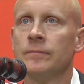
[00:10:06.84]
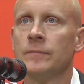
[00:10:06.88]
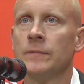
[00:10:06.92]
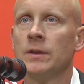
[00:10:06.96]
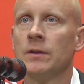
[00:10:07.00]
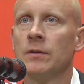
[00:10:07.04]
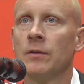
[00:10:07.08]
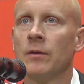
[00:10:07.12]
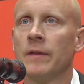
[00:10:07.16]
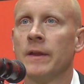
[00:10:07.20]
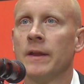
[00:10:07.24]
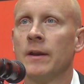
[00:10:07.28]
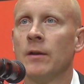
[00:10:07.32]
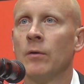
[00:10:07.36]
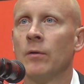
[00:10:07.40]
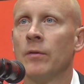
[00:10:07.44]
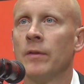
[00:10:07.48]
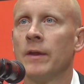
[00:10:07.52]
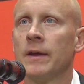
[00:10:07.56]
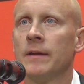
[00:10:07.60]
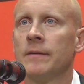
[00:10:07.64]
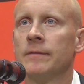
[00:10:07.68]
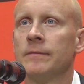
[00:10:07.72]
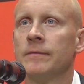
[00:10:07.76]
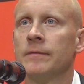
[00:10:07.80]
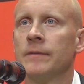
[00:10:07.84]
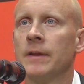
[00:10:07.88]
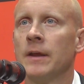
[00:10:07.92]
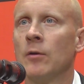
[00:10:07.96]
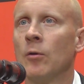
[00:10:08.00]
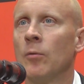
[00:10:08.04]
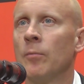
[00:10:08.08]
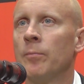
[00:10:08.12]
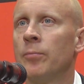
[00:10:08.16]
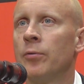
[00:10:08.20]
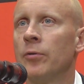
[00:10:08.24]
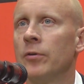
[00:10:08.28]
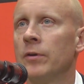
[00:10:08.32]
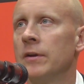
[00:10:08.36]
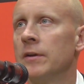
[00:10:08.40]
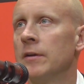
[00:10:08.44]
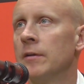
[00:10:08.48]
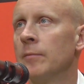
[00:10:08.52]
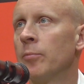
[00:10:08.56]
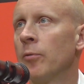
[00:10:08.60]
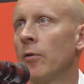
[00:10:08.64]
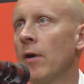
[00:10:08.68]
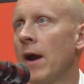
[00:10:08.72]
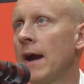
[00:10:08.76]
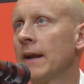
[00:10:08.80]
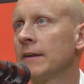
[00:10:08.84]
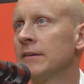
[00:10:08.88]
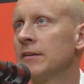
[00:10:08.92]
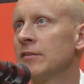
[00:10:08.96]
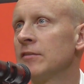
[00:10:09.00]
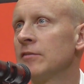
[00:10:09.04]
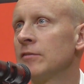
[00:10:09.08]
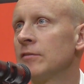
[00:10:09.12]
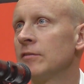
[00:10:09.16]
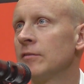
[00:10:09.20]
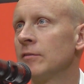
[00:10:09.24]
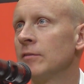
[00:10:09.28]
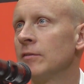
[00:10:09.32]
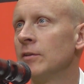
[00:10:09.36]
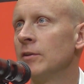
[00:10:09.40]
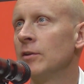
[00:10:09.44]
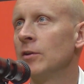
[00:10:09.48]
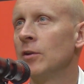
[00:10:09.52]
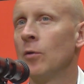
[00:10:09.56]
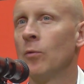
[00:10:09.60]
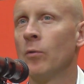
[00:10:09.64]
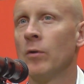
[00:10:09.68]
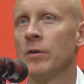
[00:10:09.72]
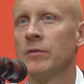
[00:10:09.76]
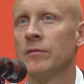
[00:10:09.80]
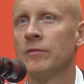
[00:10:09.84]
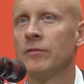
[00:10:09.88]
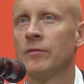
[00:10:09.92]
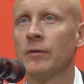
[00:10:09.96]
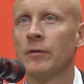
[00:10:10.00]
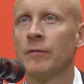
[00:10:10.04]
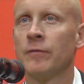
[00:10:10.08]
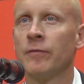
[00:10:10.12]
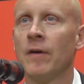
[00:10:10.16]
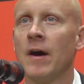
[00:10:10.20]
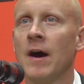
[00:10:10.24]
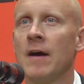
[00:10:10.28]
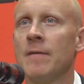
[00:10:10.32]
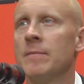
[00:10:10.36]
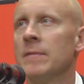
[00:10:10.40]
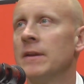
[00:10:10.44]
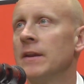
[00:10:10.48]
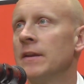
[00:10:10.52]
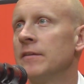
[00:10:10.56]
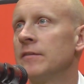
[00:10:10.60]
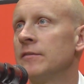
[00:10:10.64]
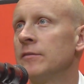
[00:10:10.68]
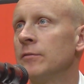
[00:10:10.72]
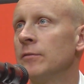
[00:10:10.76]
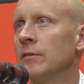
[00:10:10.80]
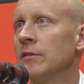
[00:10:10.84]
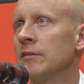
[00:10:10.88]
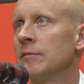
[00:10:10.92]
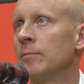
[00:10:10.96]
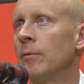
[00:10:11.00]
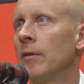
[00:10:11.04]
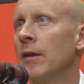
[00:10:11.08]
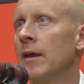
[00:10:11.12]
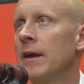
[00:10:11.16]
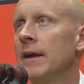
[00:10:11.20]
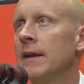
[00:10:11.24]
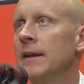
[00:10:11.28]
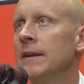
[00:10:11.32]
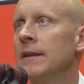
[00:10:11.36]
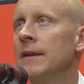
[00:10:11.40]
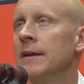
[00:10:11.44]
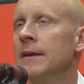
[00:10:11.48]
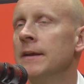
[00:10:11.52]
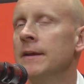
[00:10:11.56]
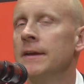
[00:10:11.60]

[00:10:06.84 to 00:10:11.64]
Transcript: you know, they don't put into practice, you know, what you took 5 minutes to explain.